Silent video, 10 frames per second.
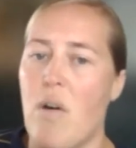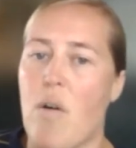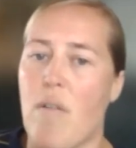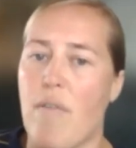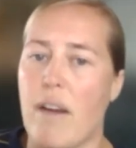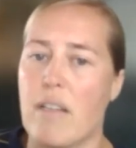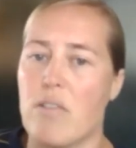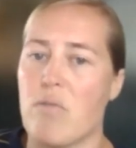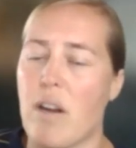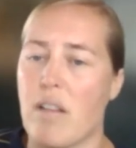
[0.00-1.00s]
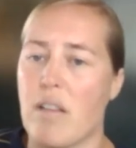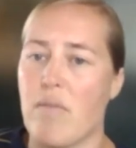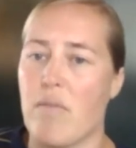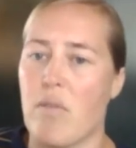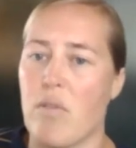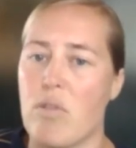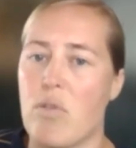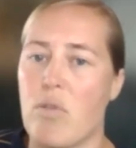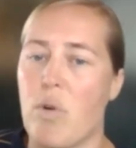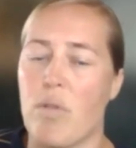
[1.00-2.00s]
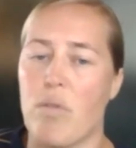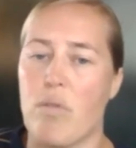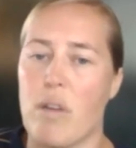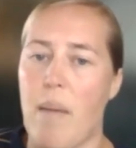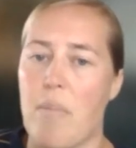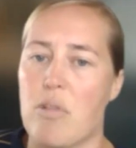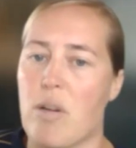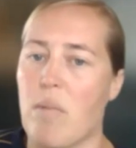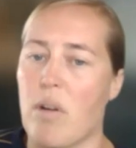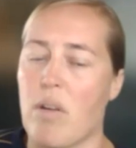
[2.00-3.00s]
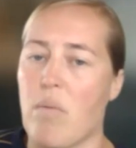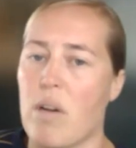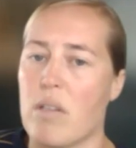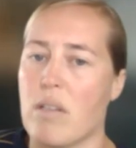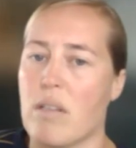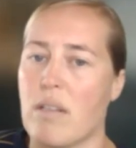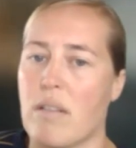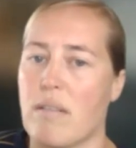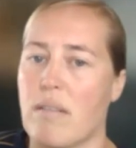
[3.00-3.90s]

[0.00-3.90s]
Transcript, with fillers: or affect it directly for you to work through the cap and trade market in Washington.